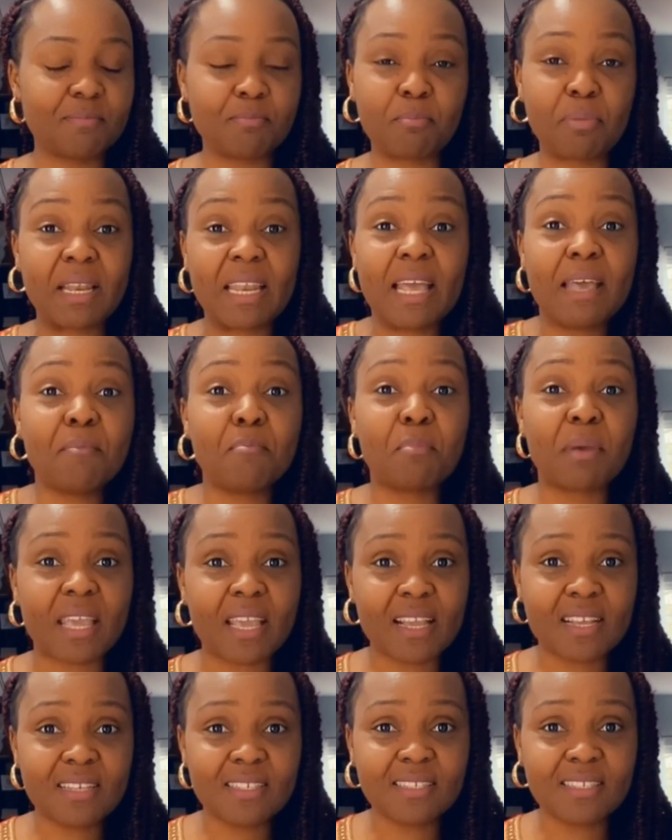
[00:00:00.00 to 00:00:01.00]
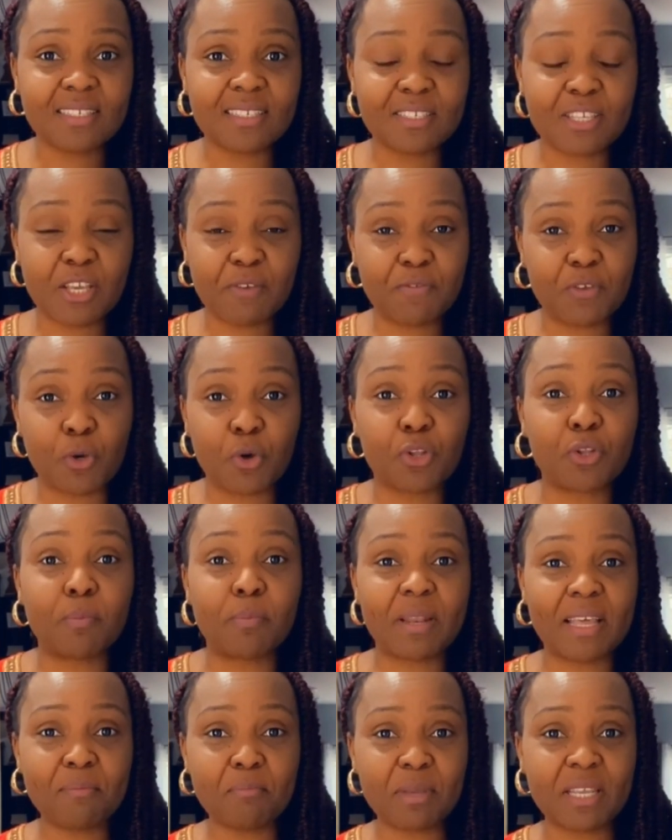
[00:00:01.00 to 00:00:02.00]
plant-based, if you're on
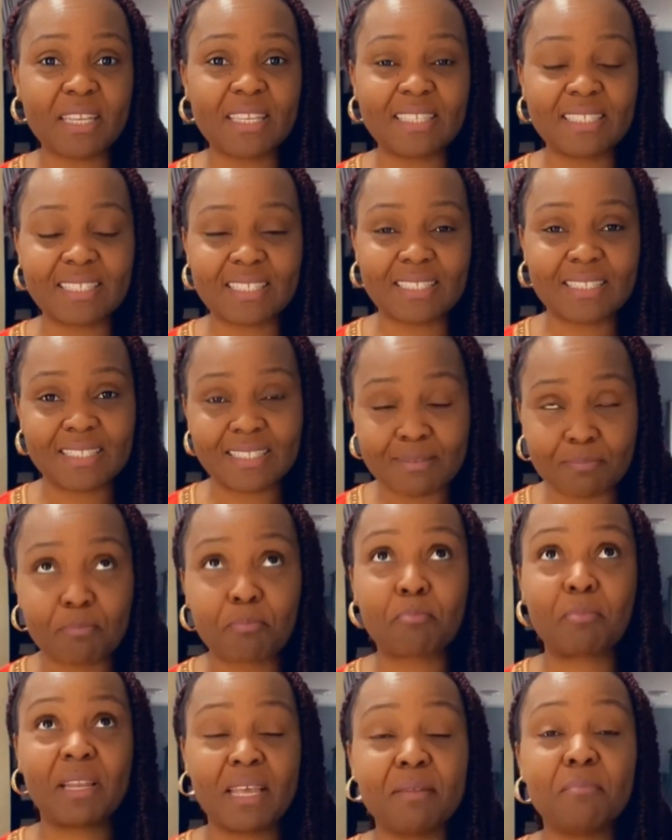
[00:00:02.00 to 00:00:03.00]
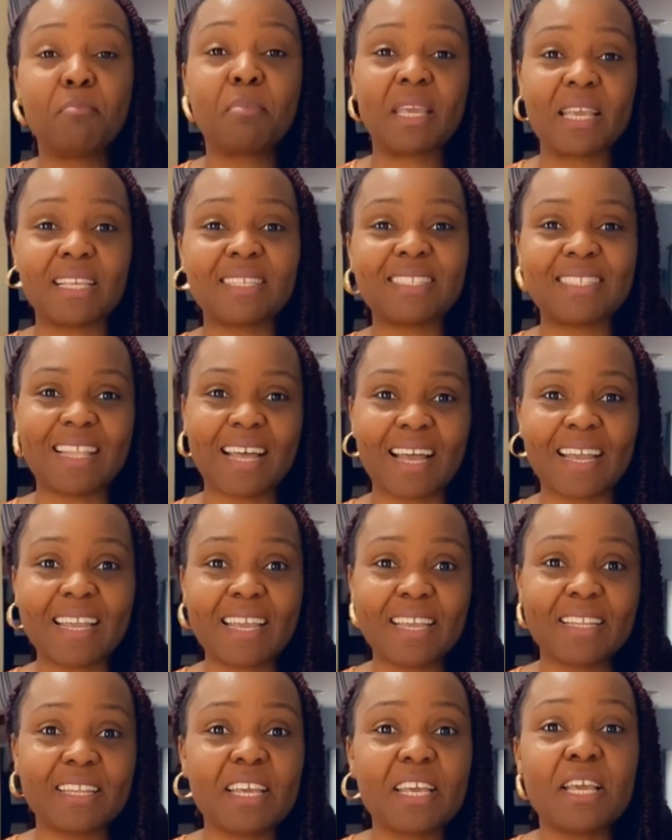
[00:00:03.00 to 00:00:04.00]
the plant-based
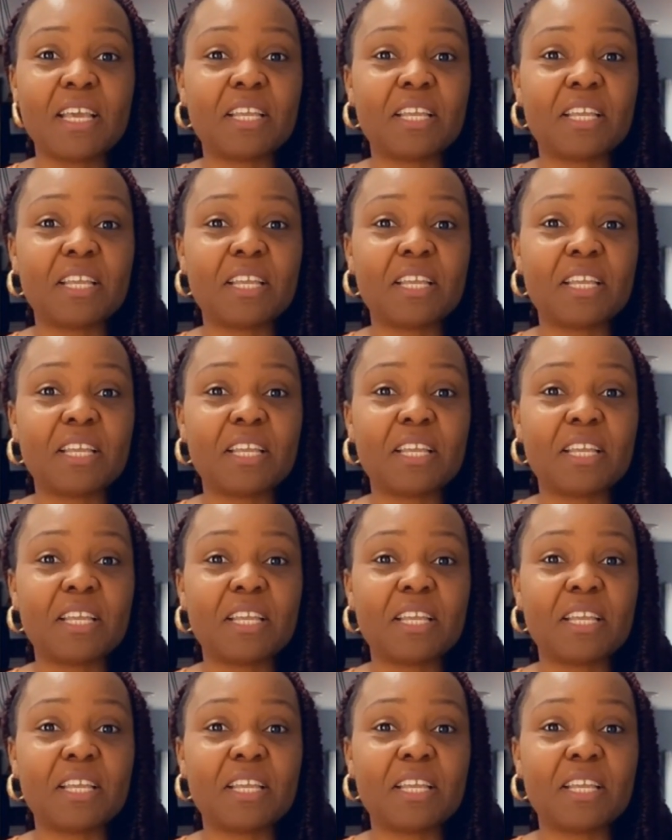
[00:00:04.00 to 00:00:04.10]
diet,